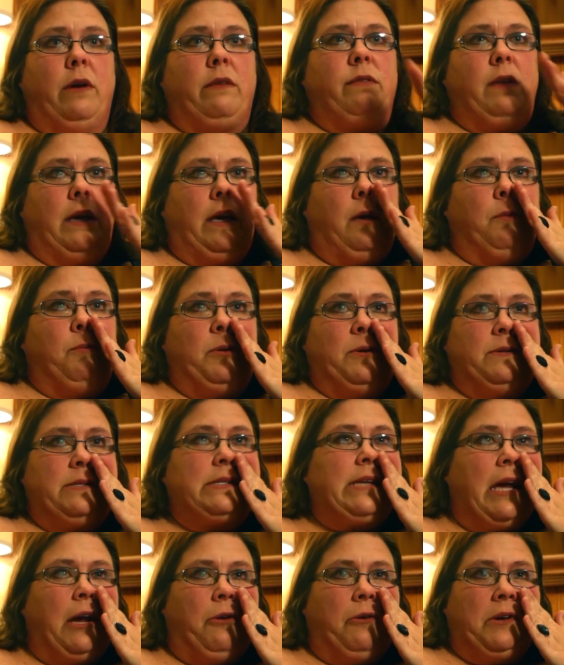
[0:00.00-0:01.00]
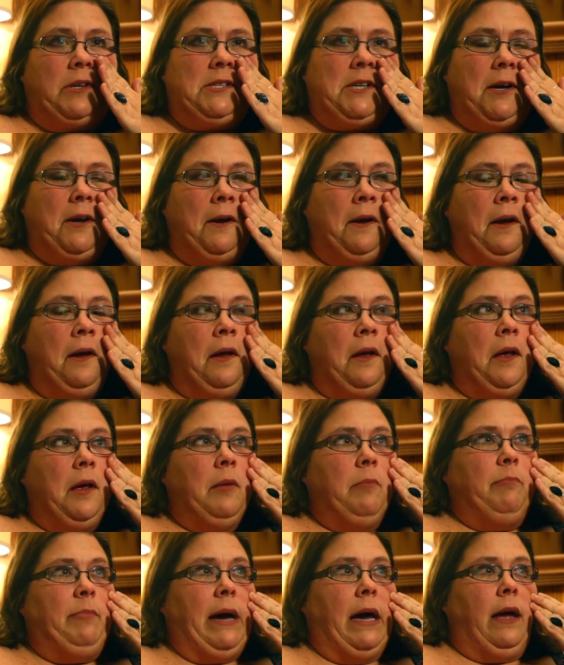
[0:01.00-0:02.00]
I think it builds character,
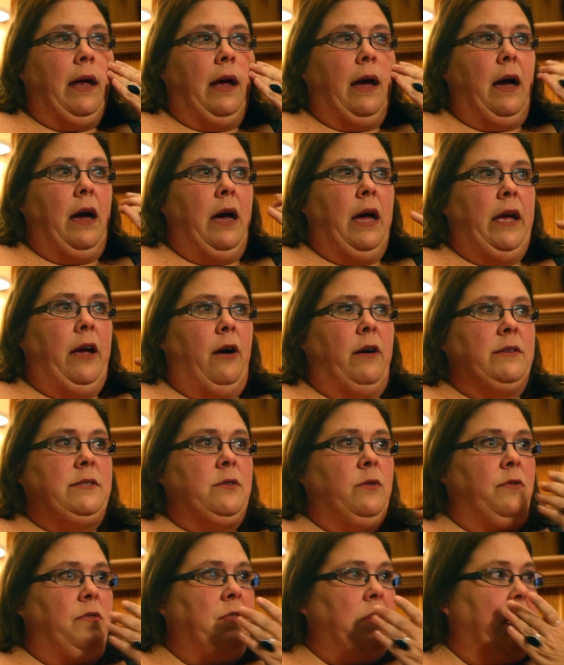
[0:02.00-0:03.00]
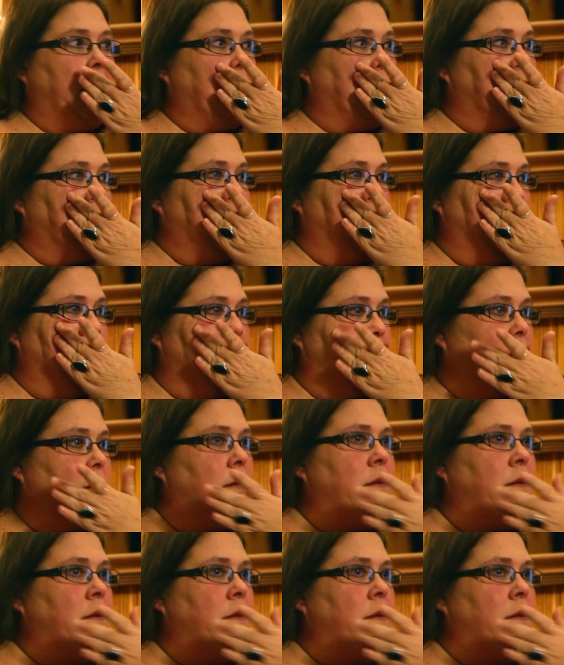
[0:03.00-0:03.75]
but I also think that